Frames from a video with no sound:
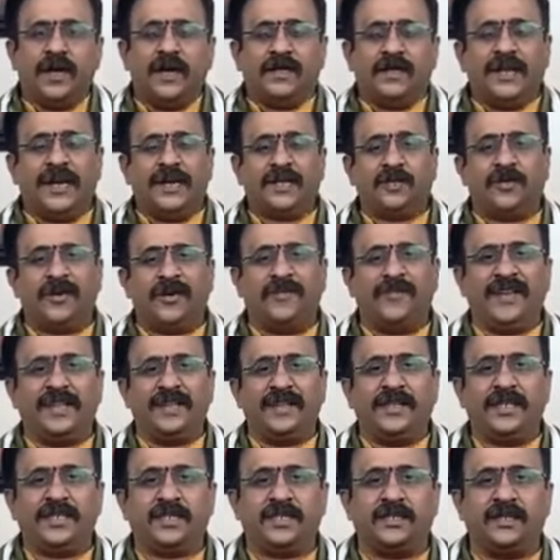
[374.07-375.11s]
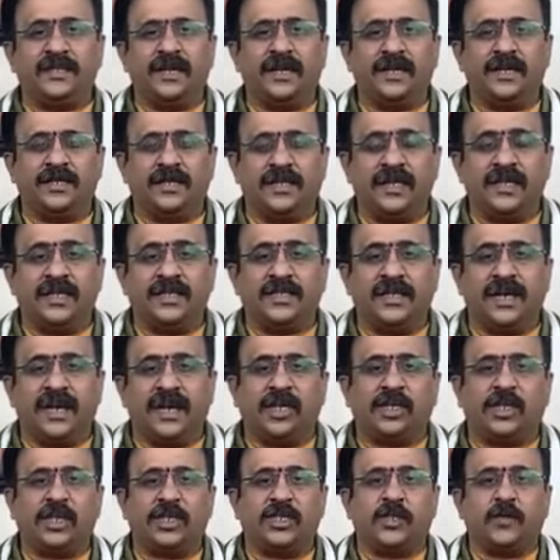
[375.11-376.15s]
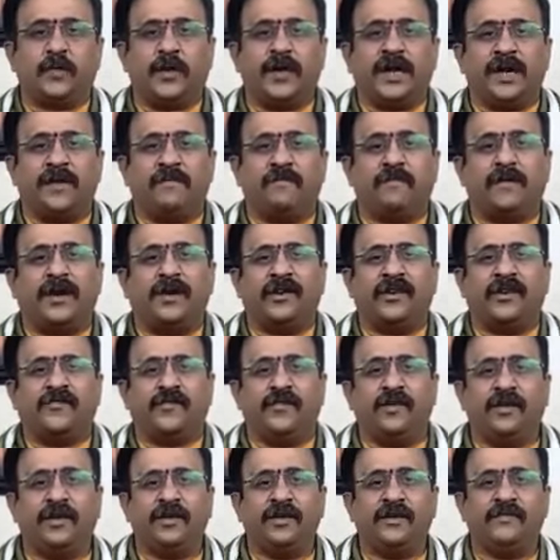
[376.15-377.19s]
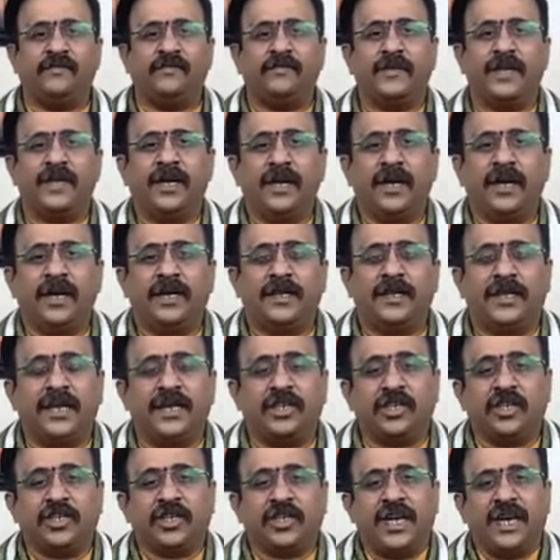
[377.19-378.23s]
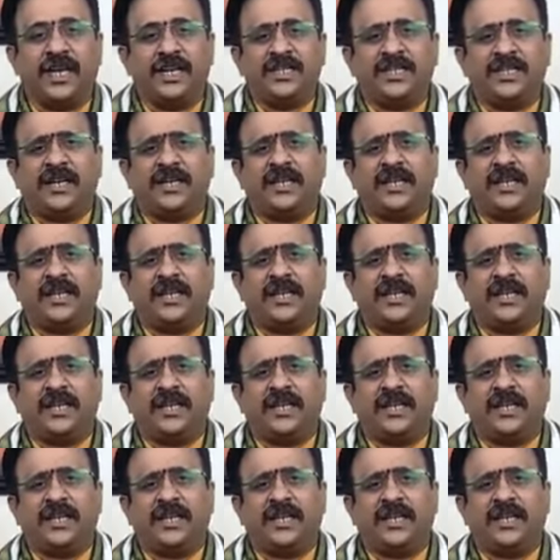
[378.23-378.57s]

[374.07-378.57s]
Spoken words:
And that's why when these nations become powerful, they change